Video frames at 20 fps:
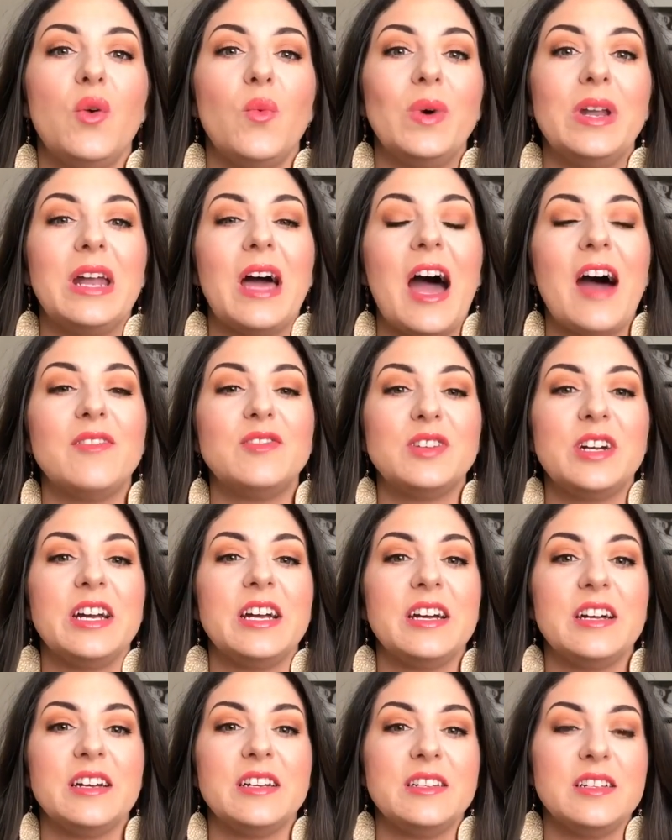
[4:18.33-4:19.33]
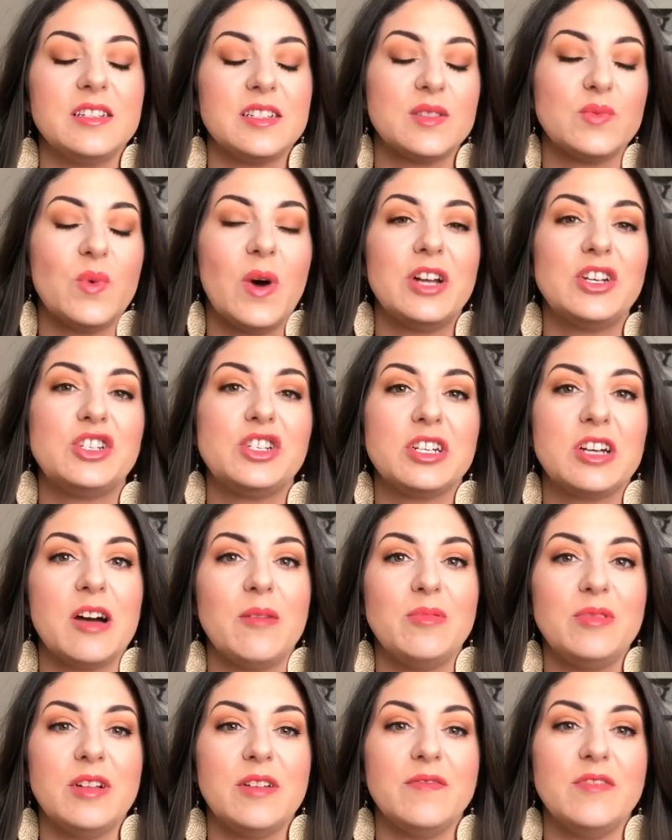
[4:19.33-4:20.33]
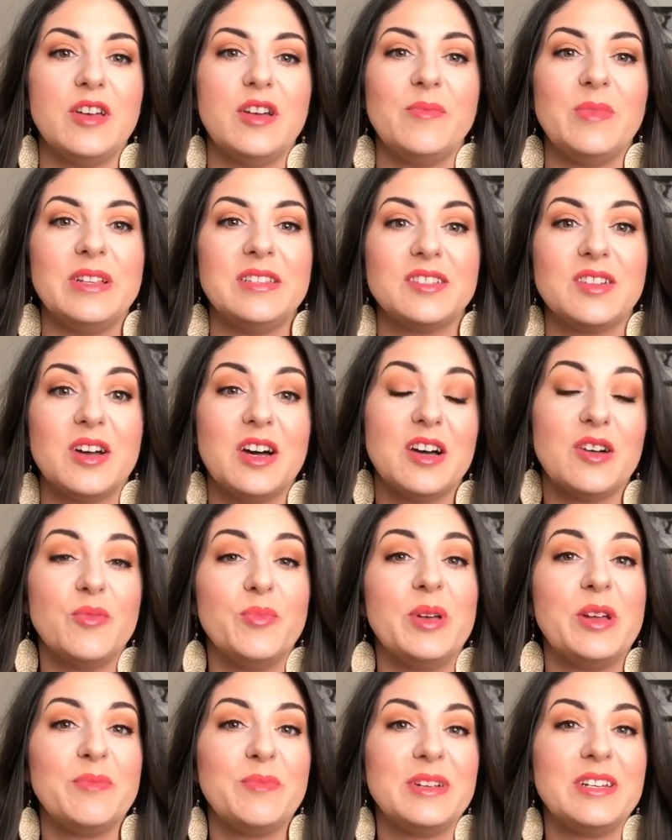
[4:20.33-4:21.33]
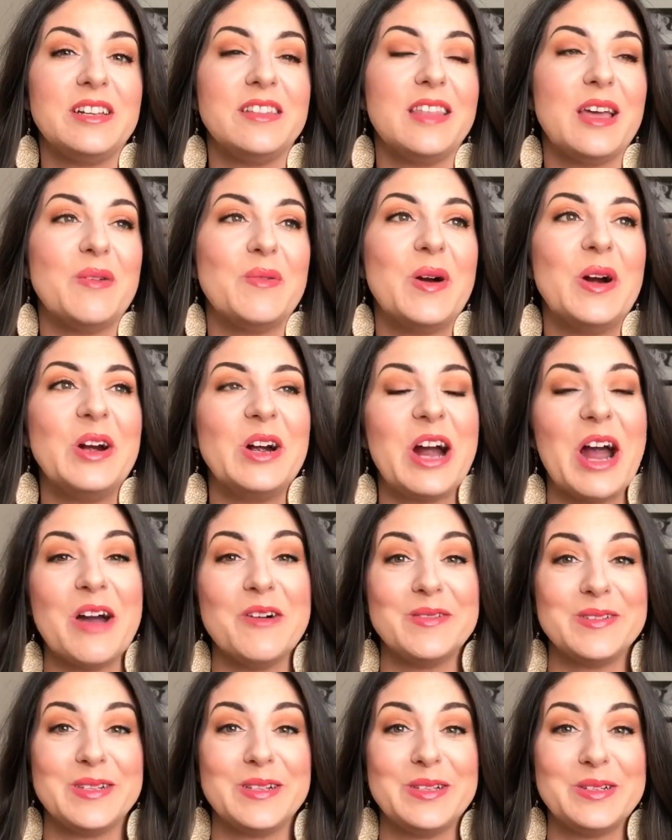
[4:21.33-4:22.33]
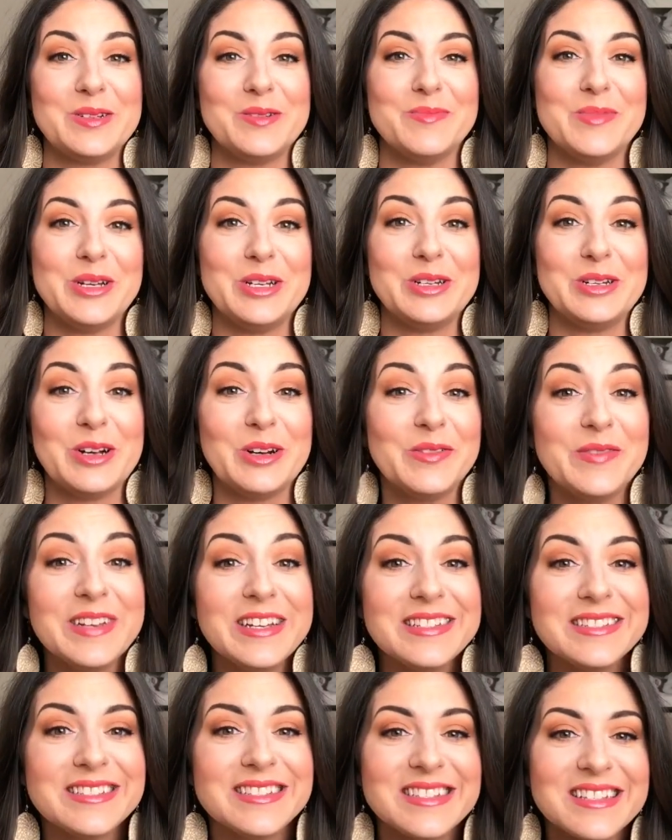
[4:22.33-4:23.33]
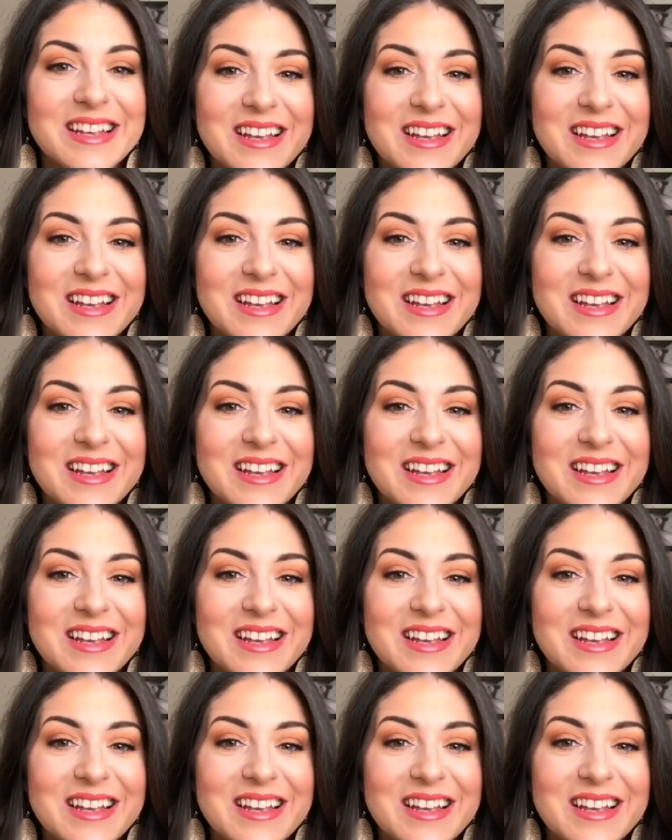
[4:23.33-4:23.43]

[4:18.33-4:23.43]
after I had swatched a couple of them and saw how pigmented they were, I was a little bit nervous,